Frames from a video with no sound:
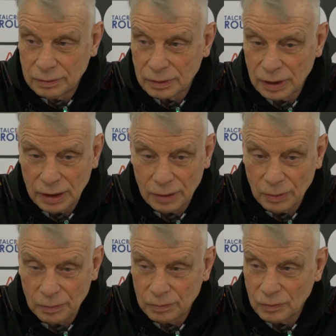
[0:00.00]
Clearly
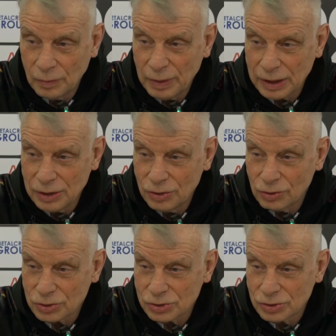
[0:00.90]
we're making
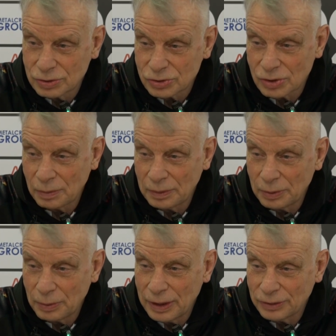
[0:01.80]
notes, scribbling
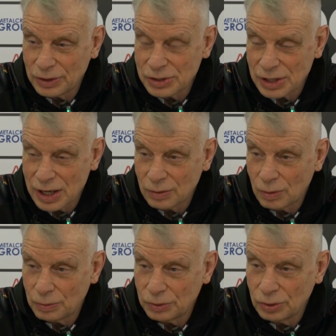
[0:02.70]
away on the design of
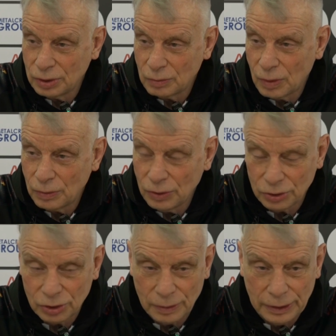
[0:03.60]
what we're doing and what we're
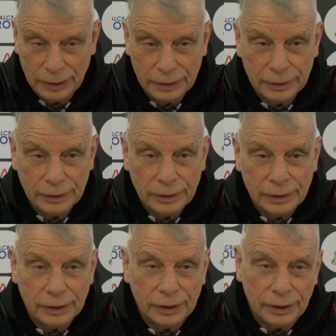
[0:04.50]
not doing.
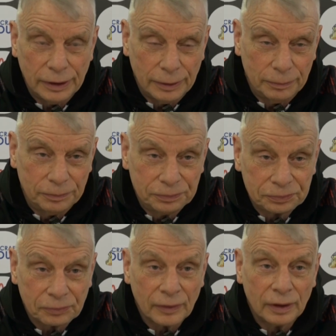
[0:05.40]

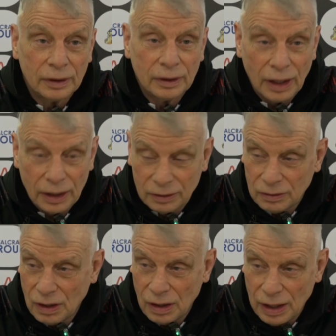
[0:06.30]
And
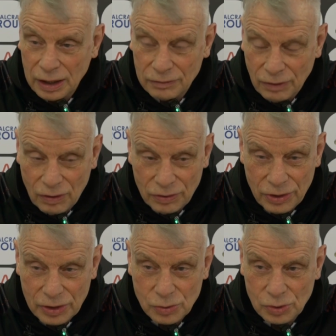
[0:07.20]
a heck of a lot of the
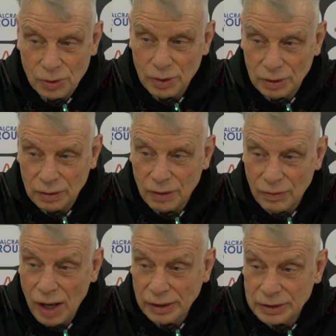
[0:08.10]
things we're doing are
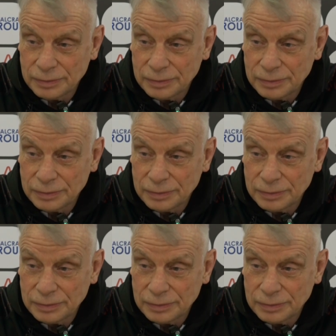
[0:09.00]
right.